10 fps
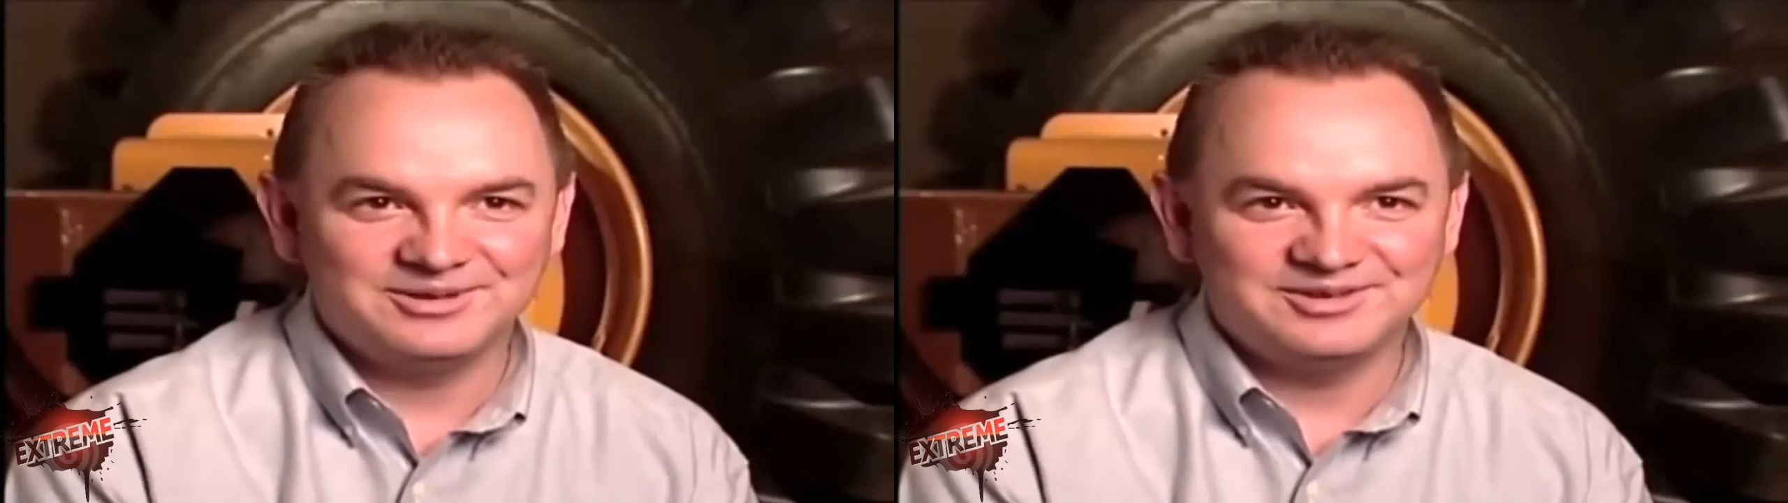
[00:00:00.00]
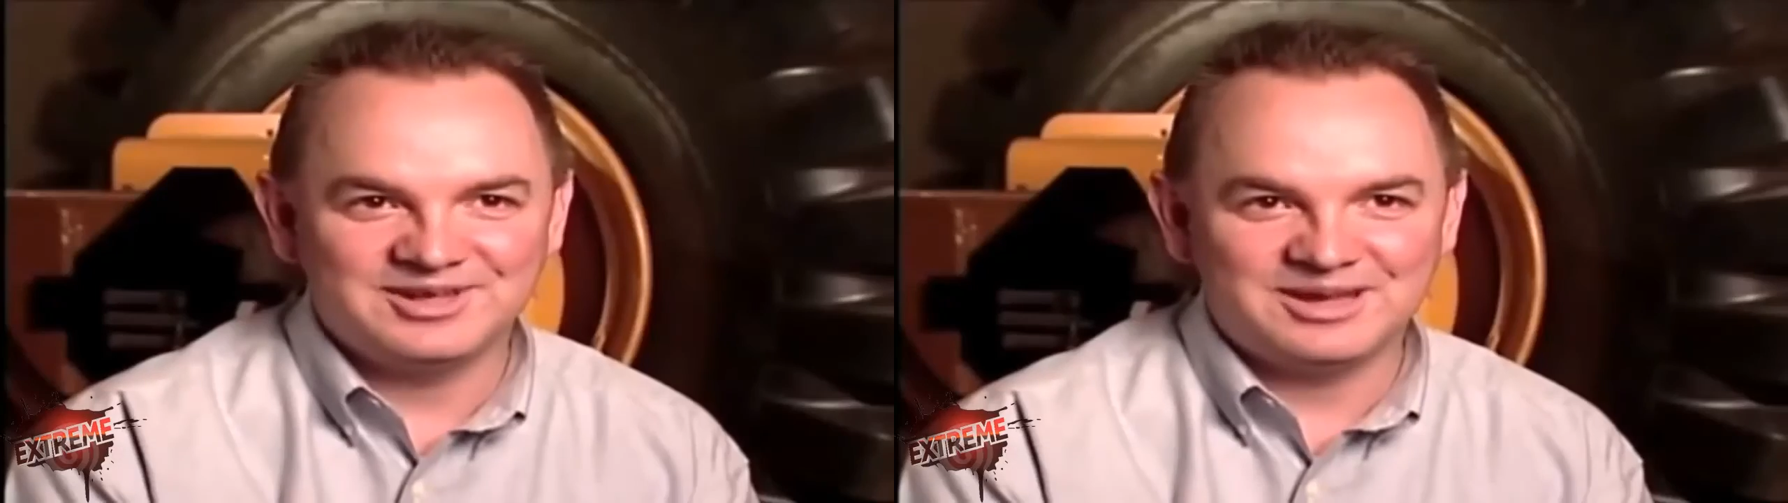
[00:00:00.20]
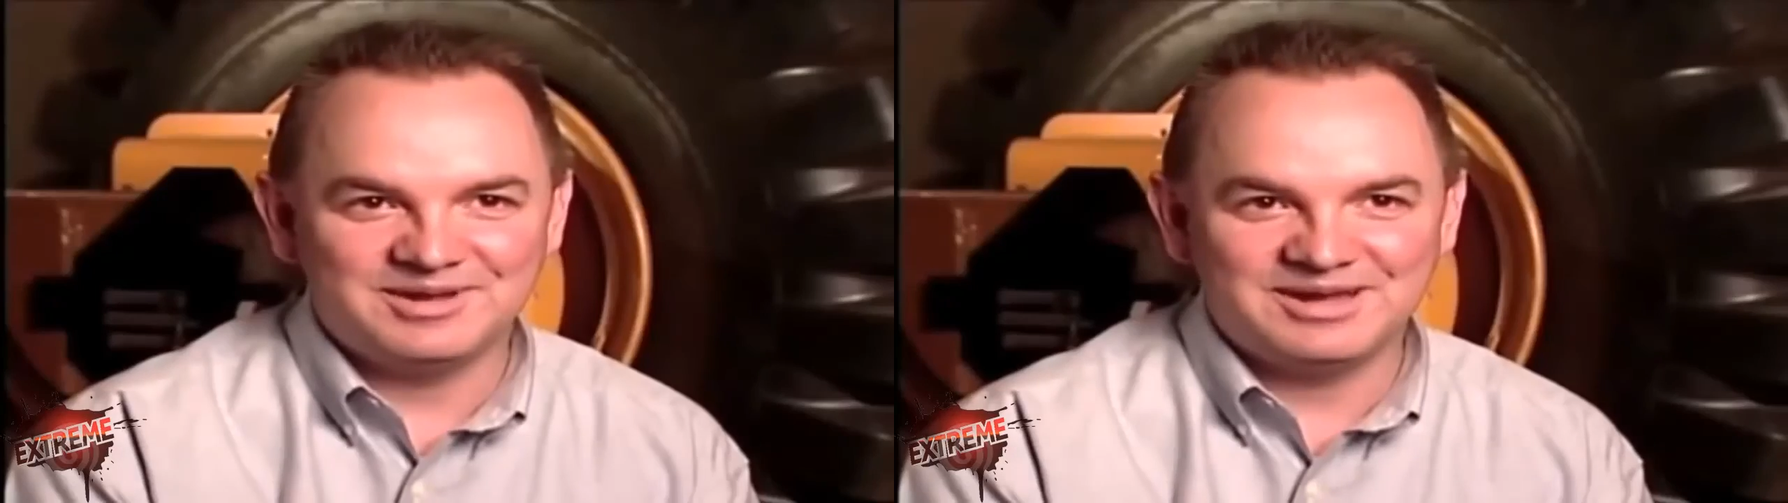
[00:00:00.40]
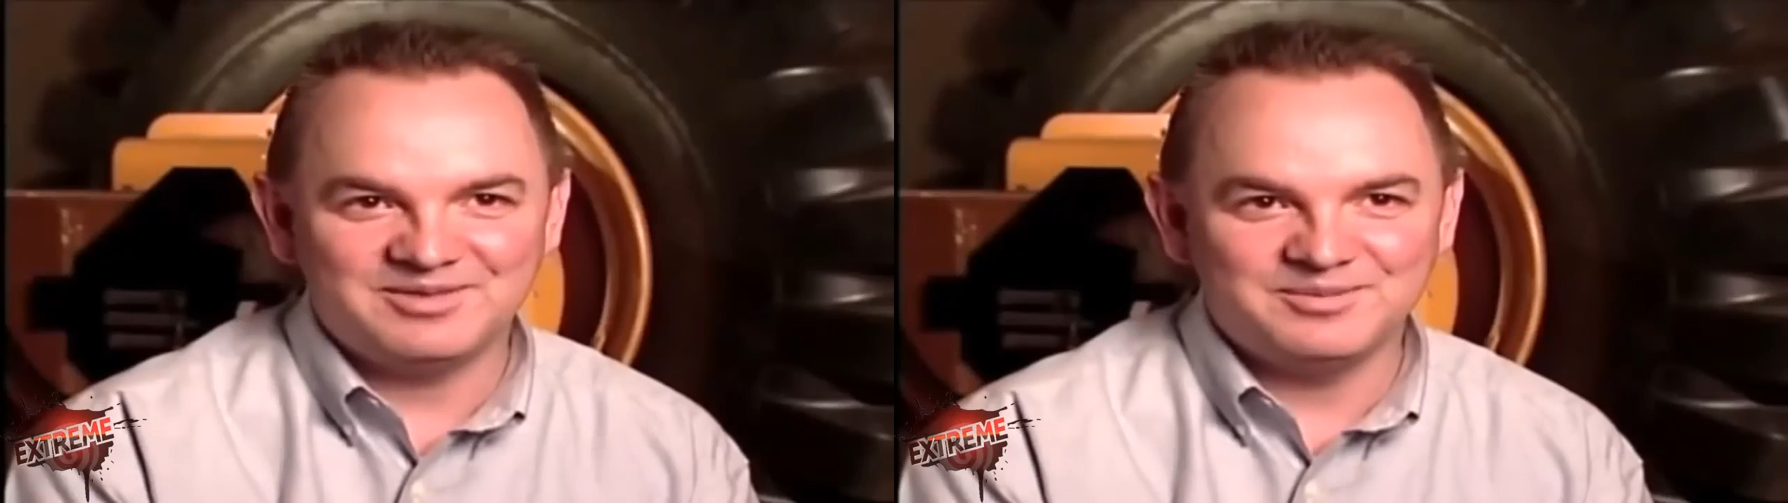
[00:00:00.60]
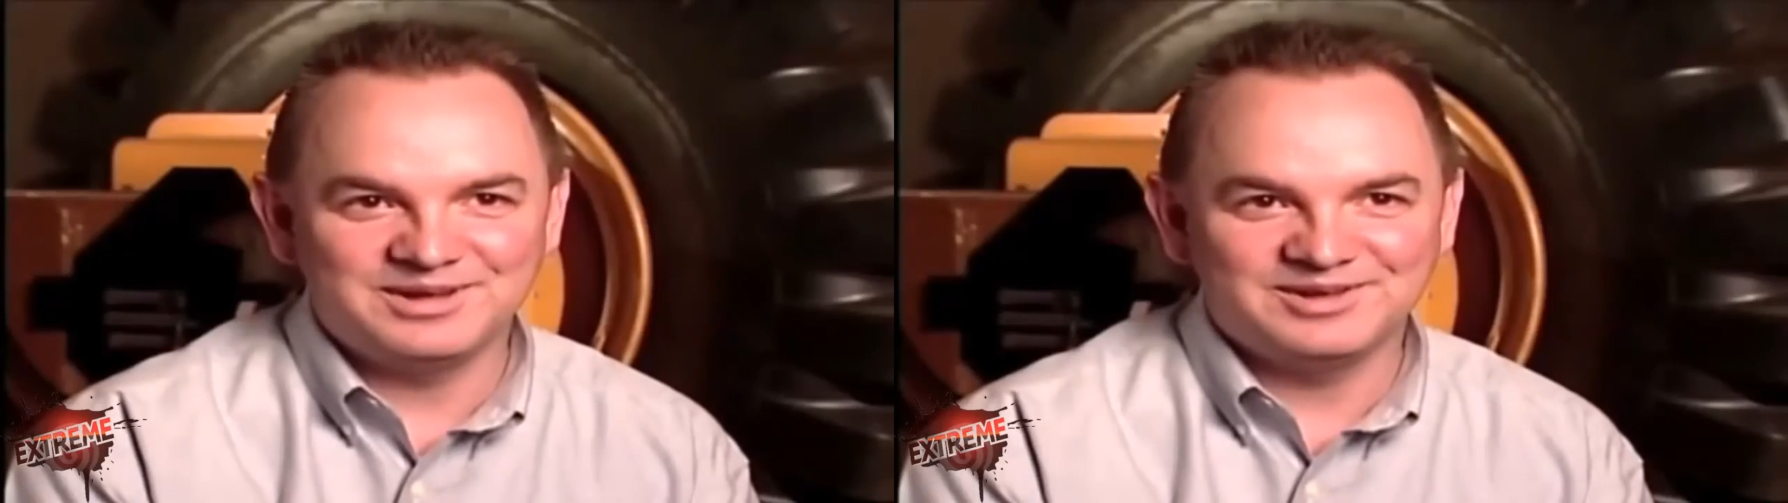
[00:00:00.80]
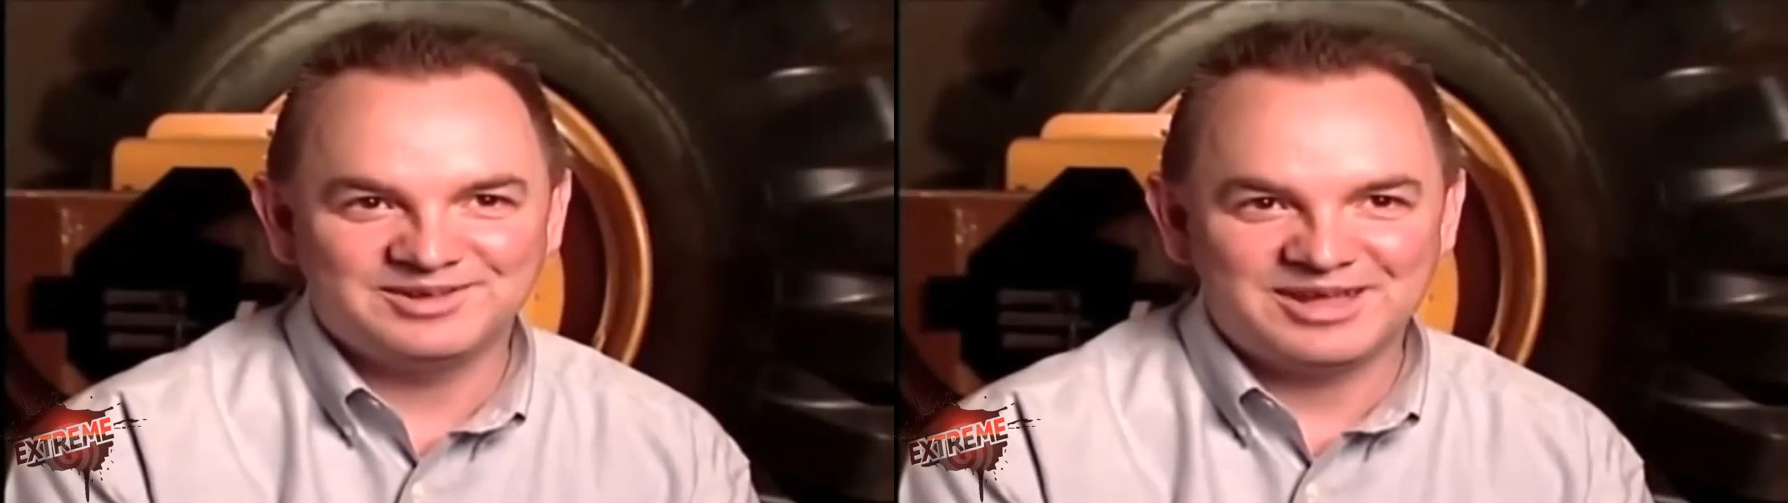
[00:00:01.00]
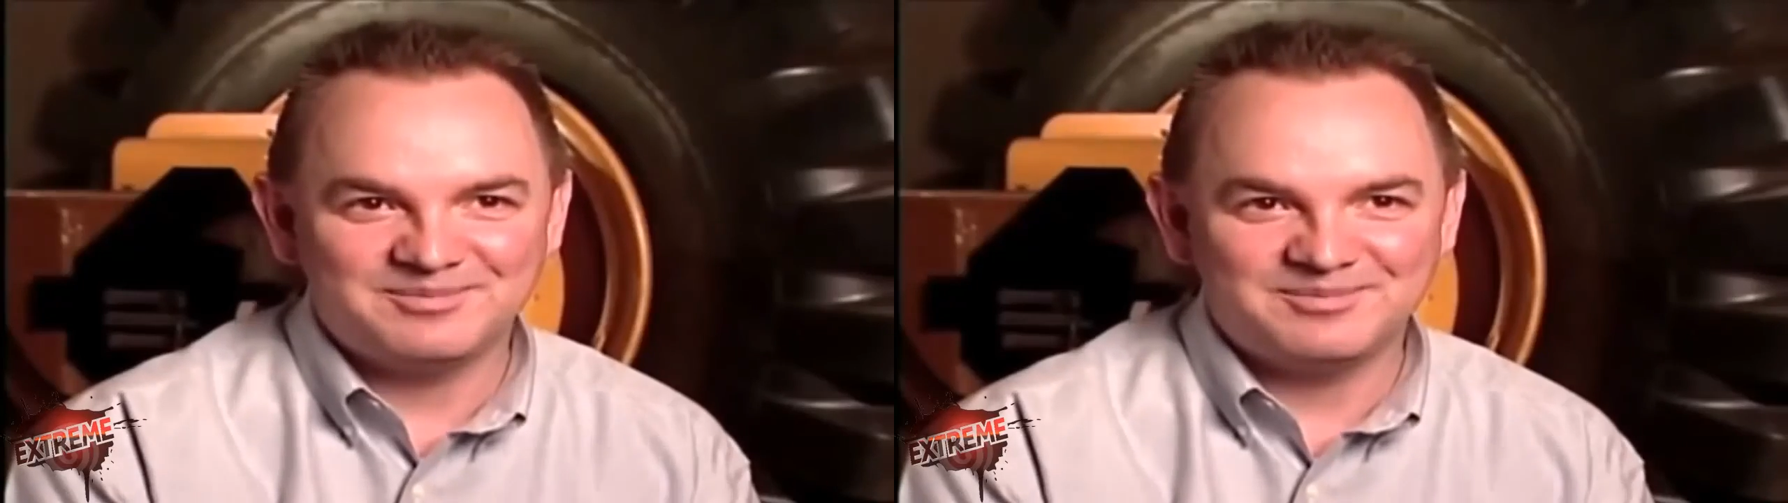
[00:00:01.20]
We just happen to have the biggest